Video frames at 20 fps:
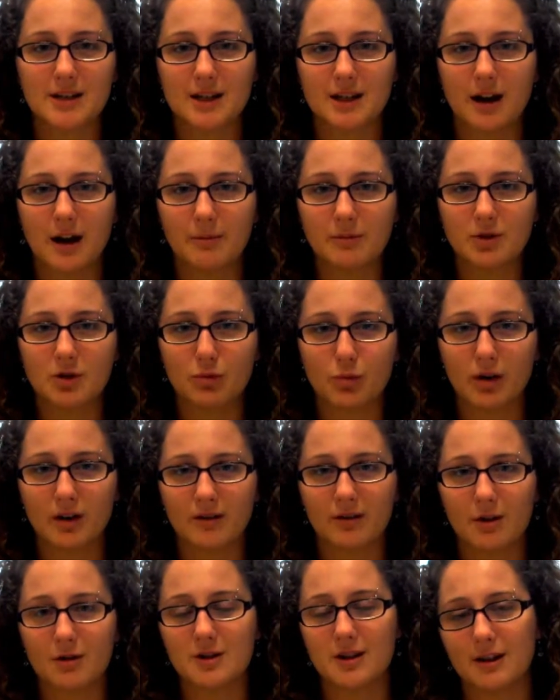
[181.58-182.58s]
to come to one
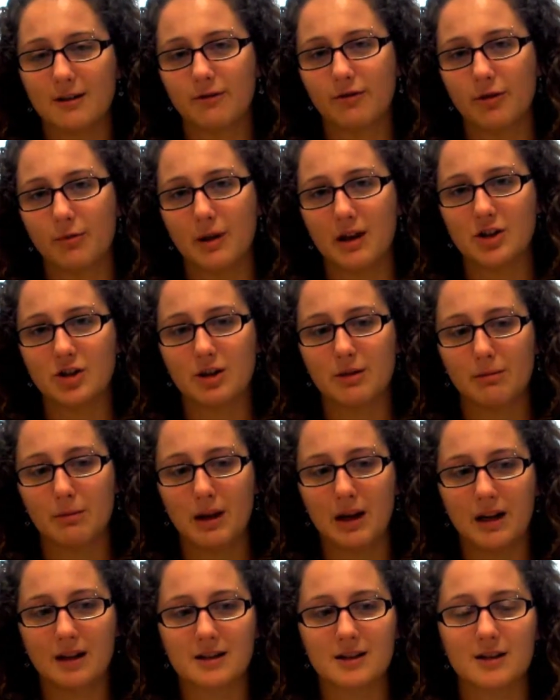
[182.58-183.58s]
of those information
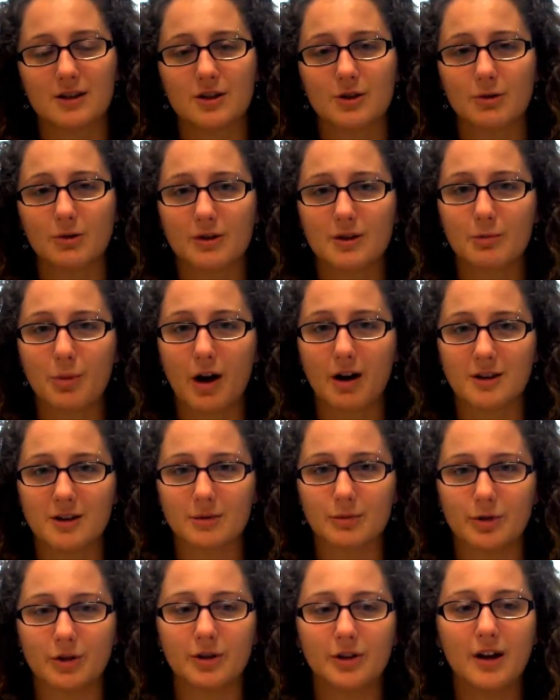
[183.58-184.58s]
meetings as soon as
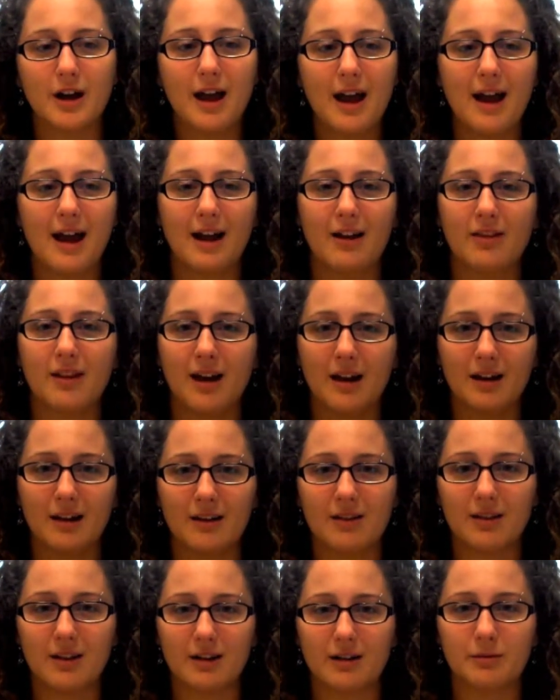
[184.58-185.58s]
possible, and then
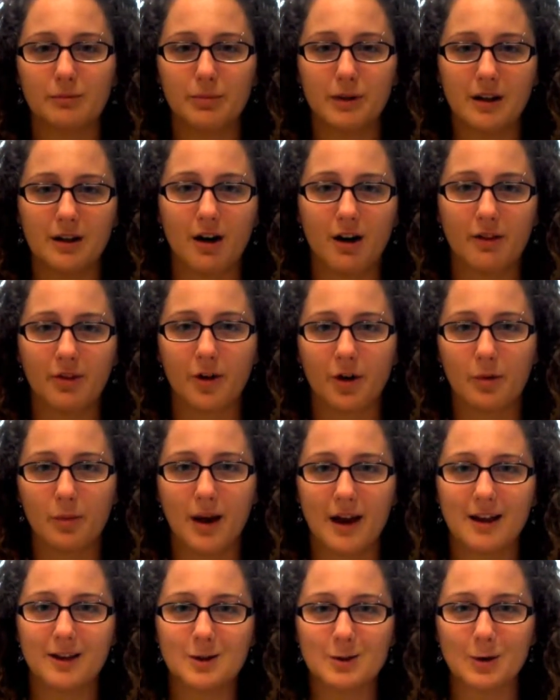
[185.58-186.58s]
they'll be on their
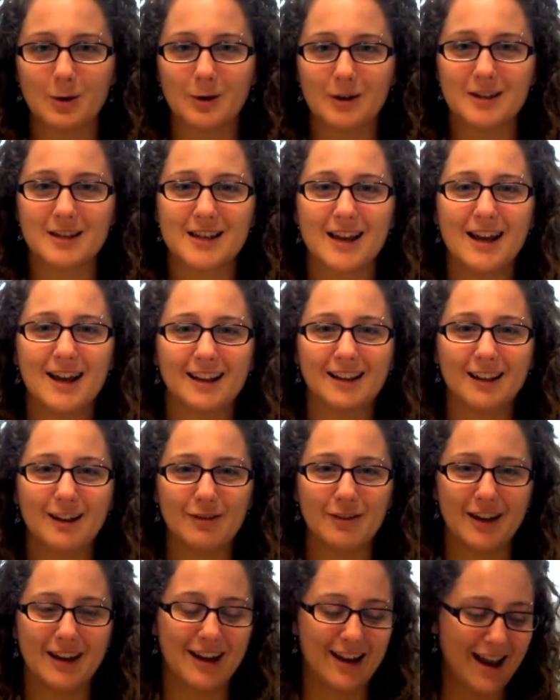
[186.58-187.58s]
way towards
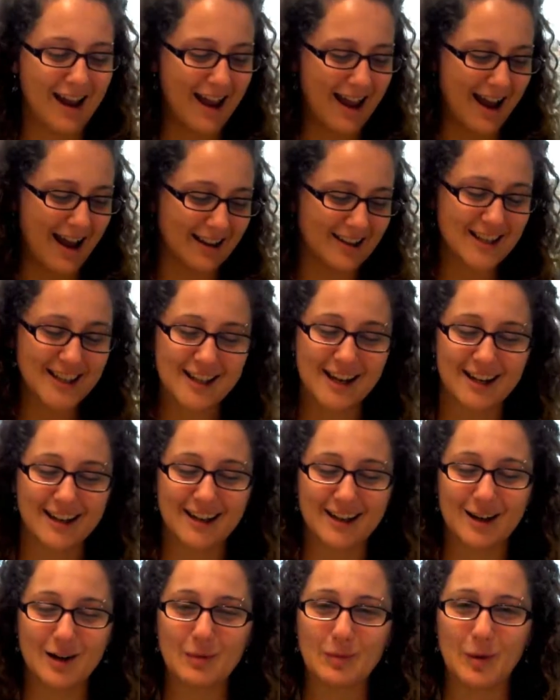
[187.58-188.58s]
living and
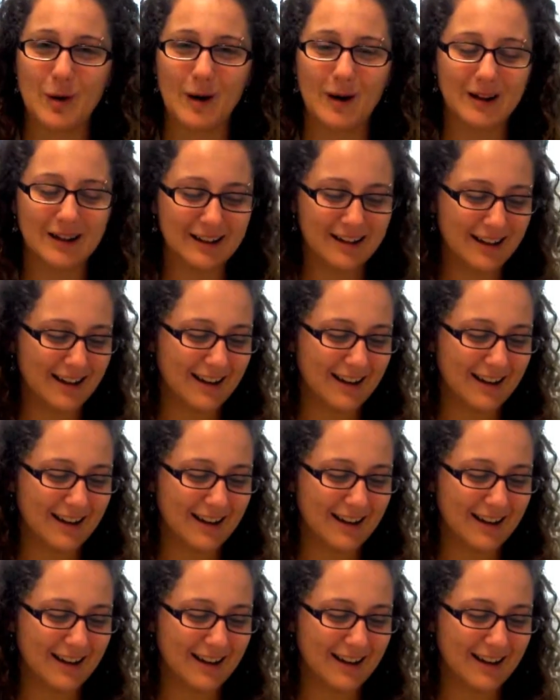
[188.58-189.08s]
studying abroad.